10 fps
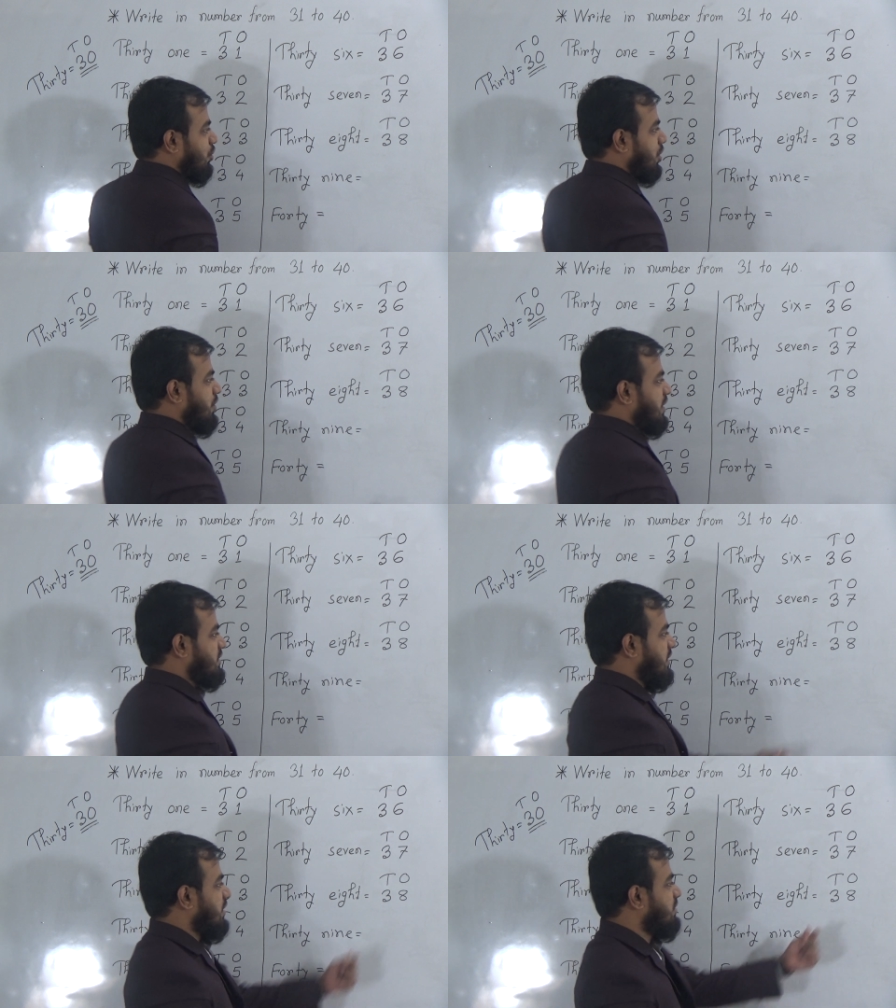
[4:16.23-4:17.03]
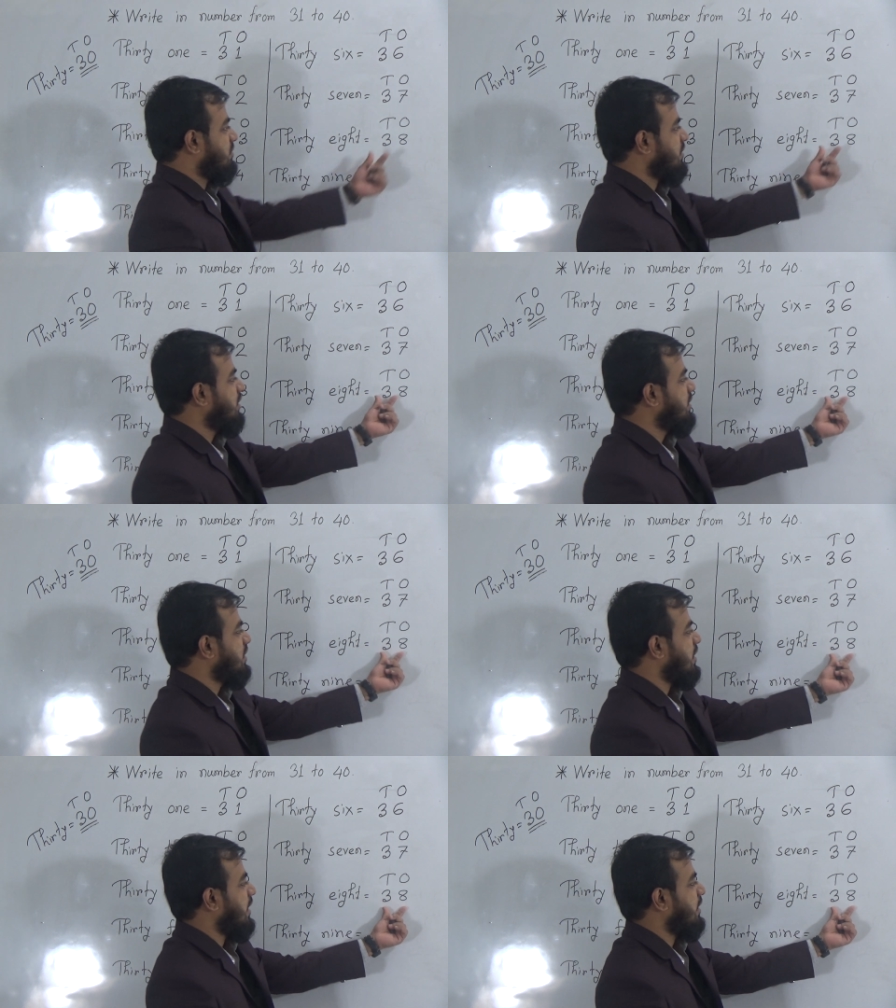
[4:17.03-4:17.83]
or you can say 3
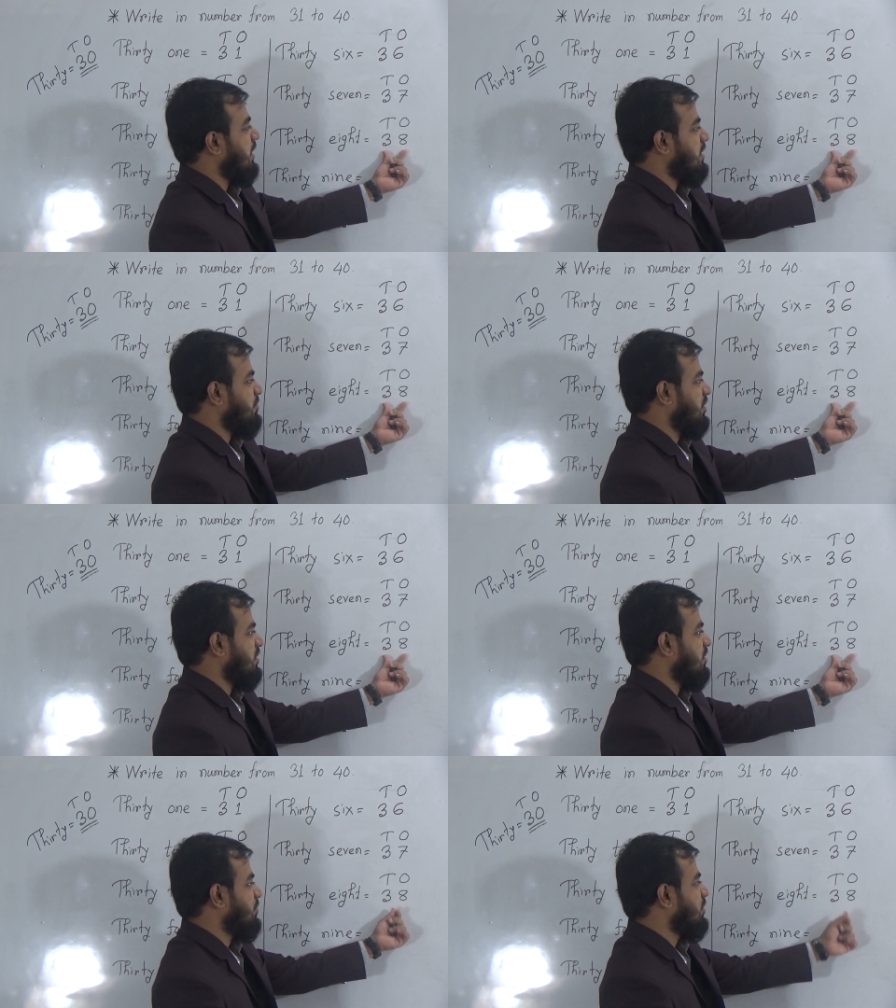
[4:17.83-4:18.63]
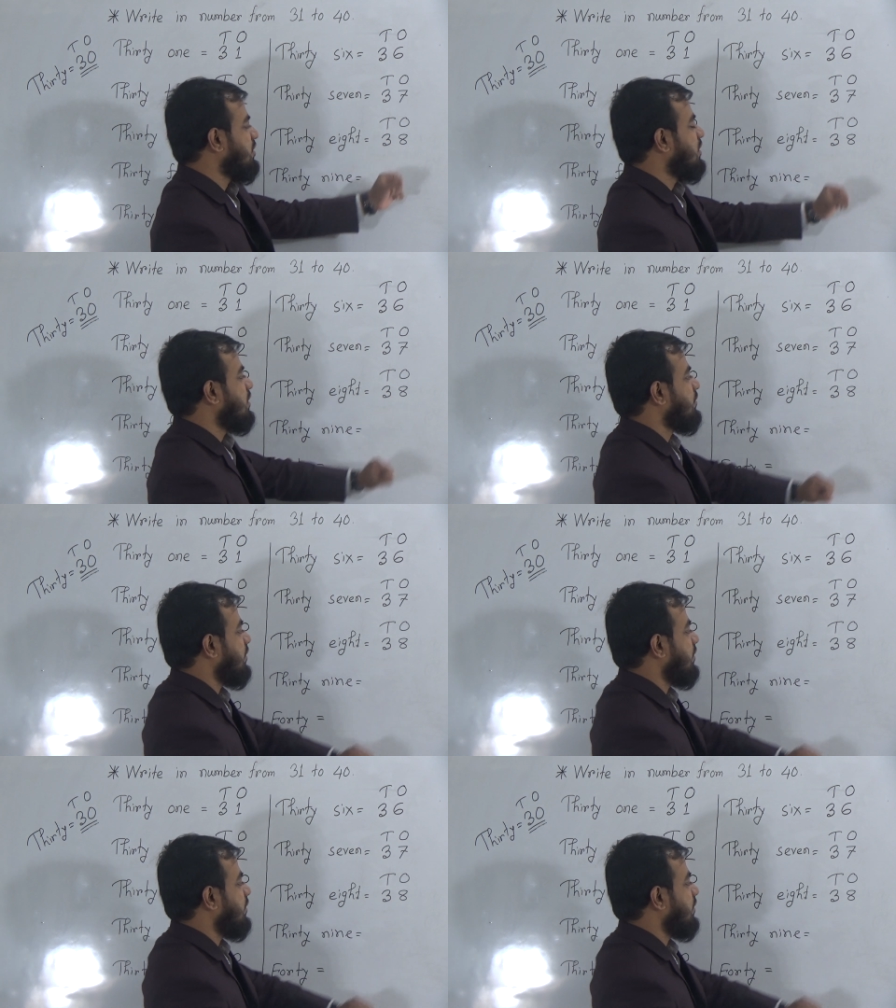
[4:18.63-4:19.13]
and 8 make the number